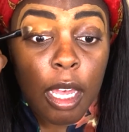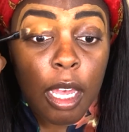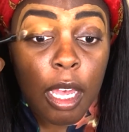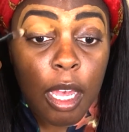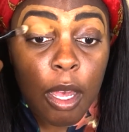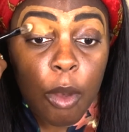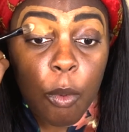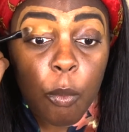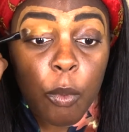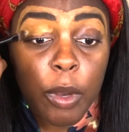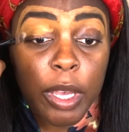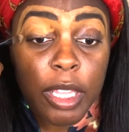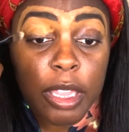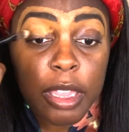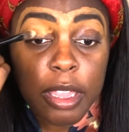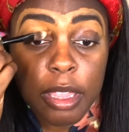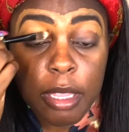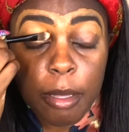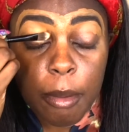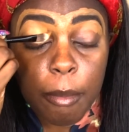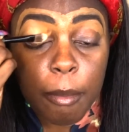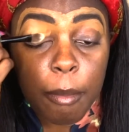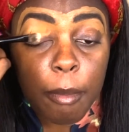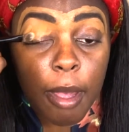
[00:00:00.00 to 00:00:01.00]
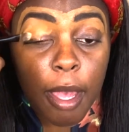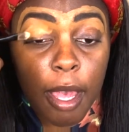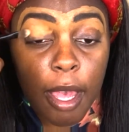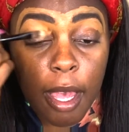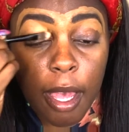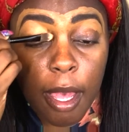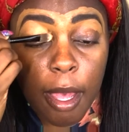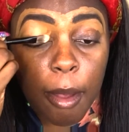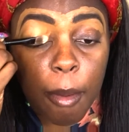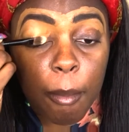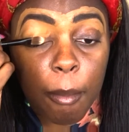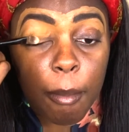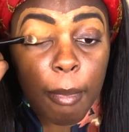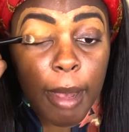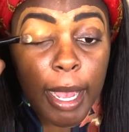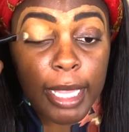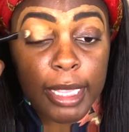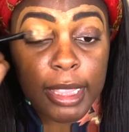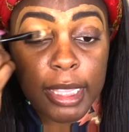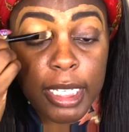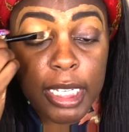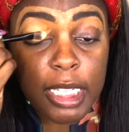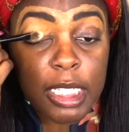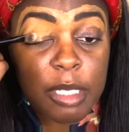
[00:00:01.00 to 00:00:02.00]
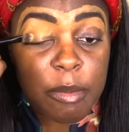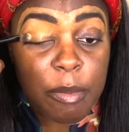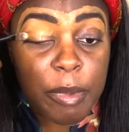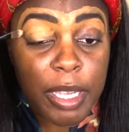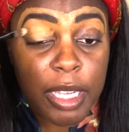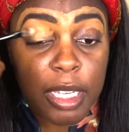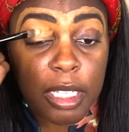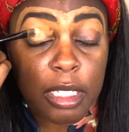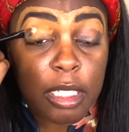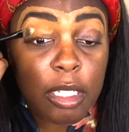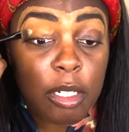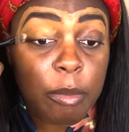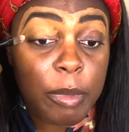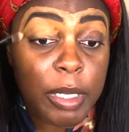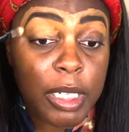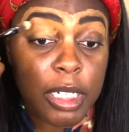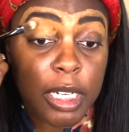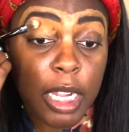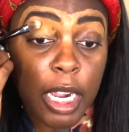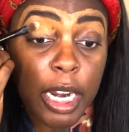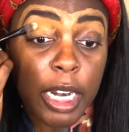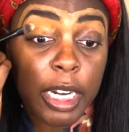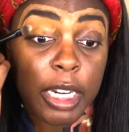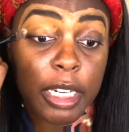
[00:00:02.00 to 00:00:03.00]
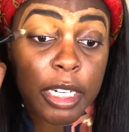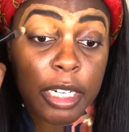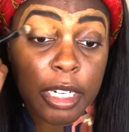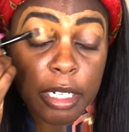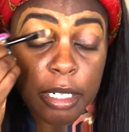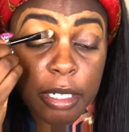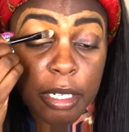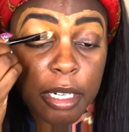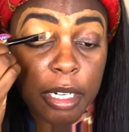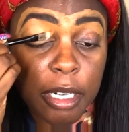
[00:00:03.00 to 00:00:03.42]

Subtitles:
with my lids being a little bit darker,